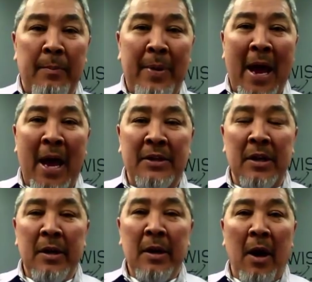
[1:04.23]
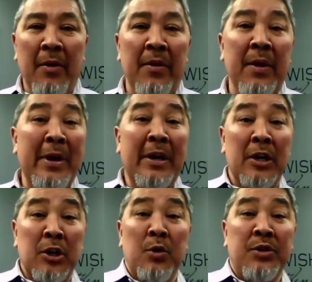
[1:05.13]
the past, other than we
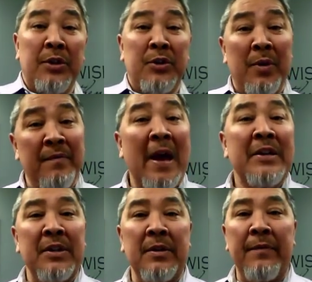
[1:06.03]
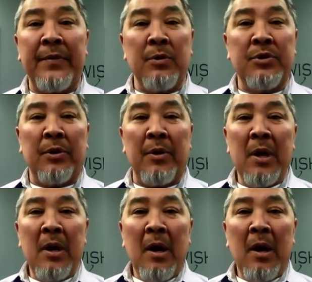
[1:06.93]
can use it to invest it in the future,